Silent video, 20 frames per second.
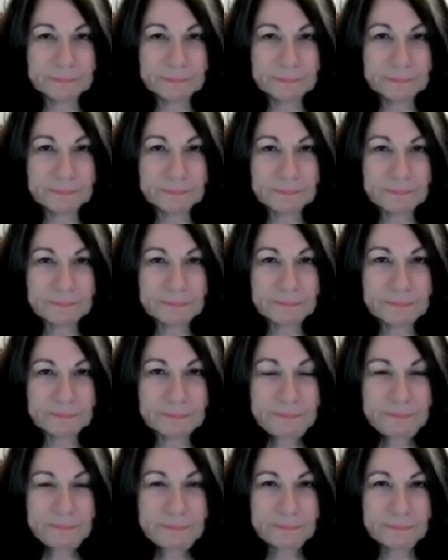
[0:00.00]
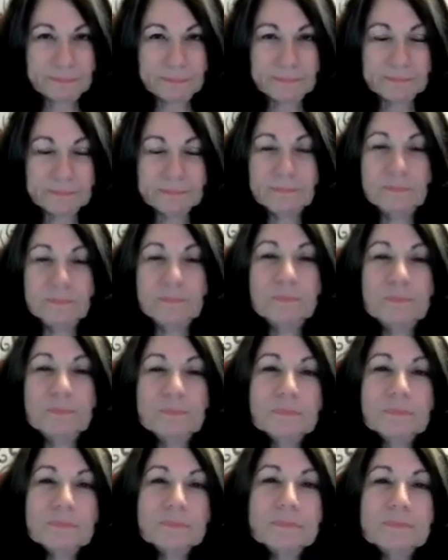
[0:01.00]

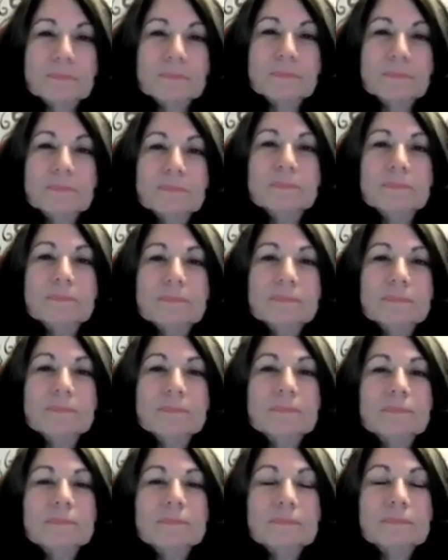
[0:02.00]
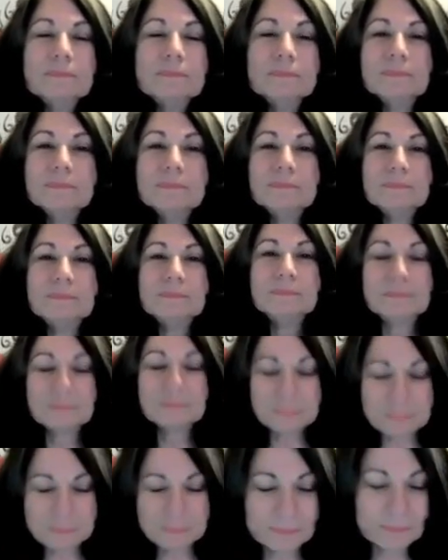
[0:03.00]

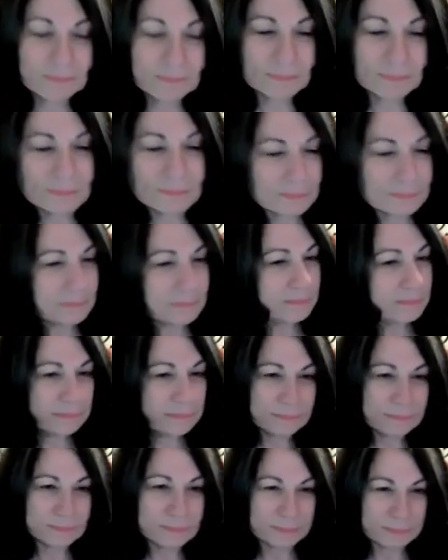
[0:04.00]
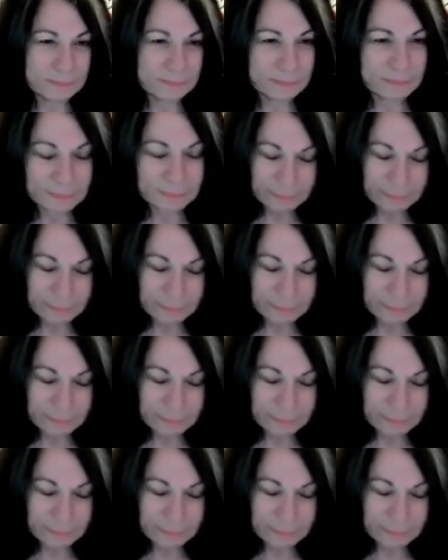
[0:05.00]
The person shown says nothing.